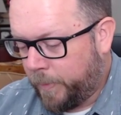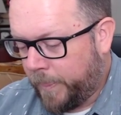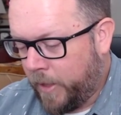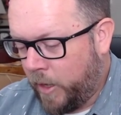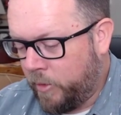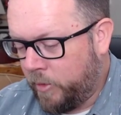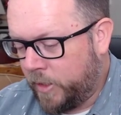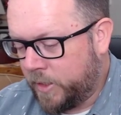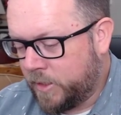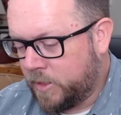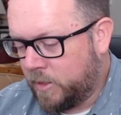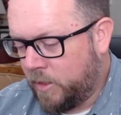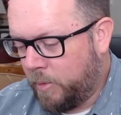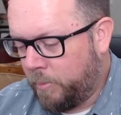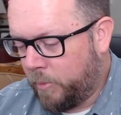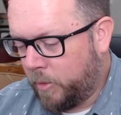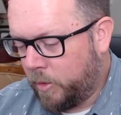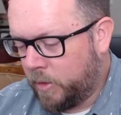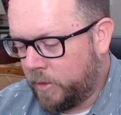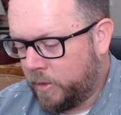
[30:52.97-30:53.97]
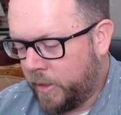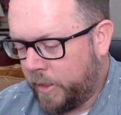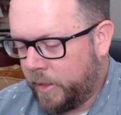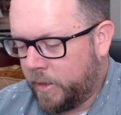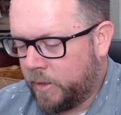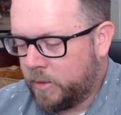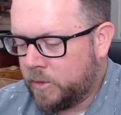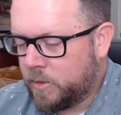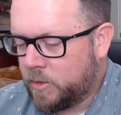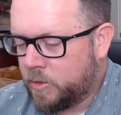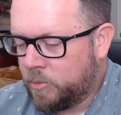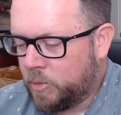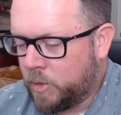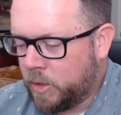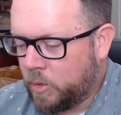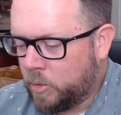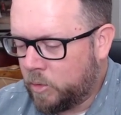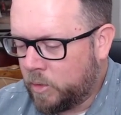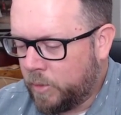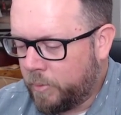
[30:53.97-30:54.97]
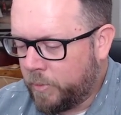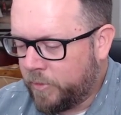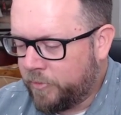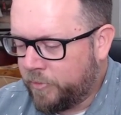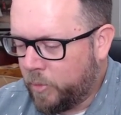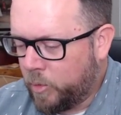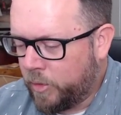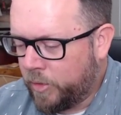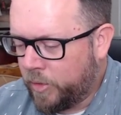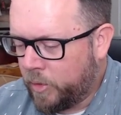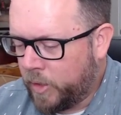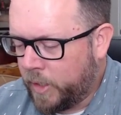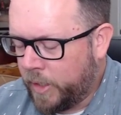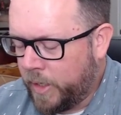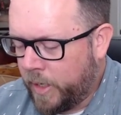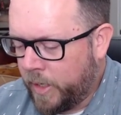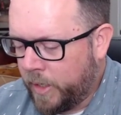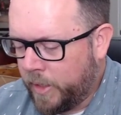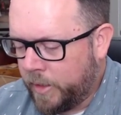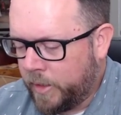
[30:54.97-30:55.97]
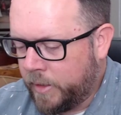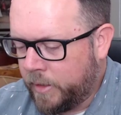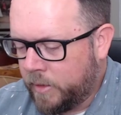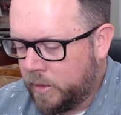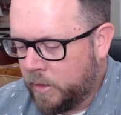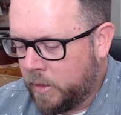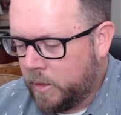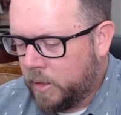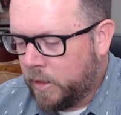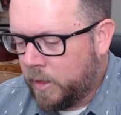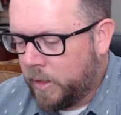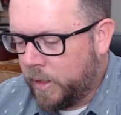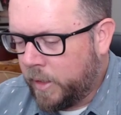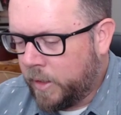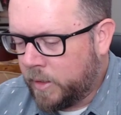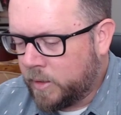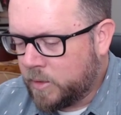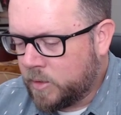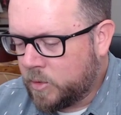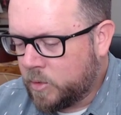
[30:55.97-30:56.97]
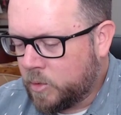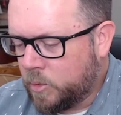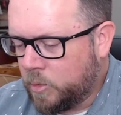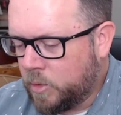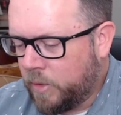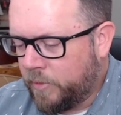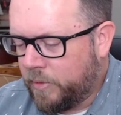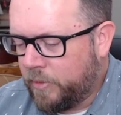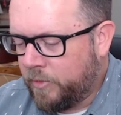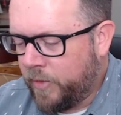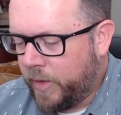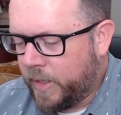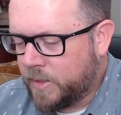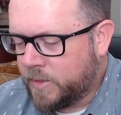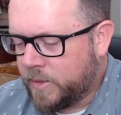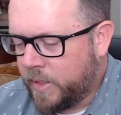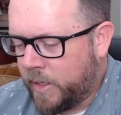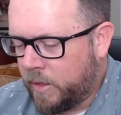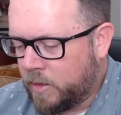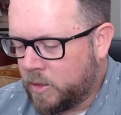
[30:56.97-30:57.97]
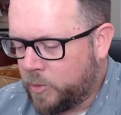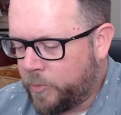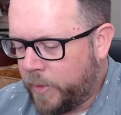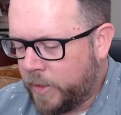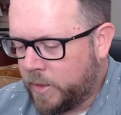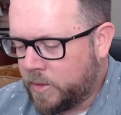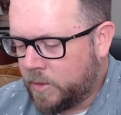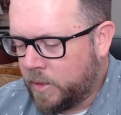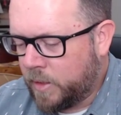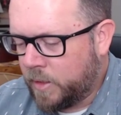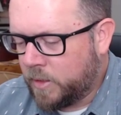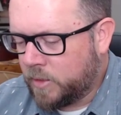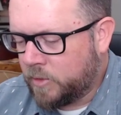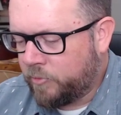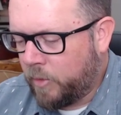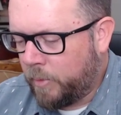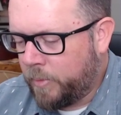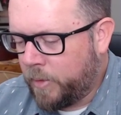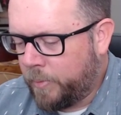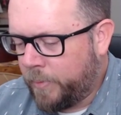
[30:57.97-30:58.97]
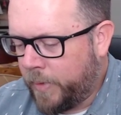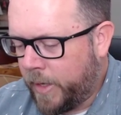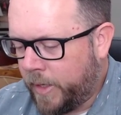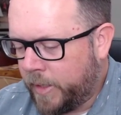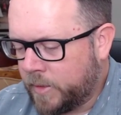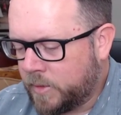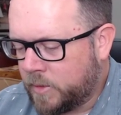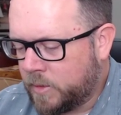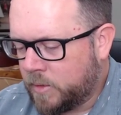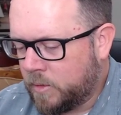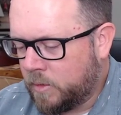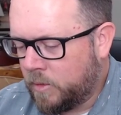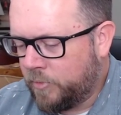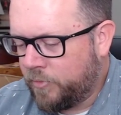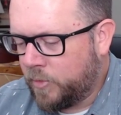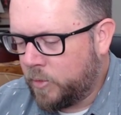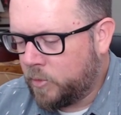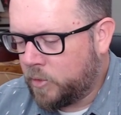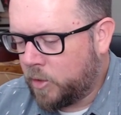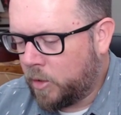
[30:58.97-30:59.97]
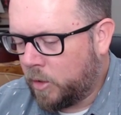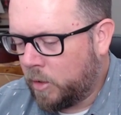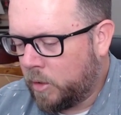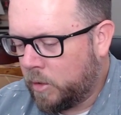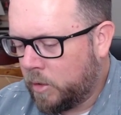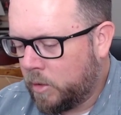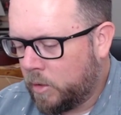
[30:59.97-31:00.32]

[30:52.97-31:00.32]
Oh, and it's numbered, like, it's really cool, number 439. And it's School of Advanced Air and Space Studies from the past, the future.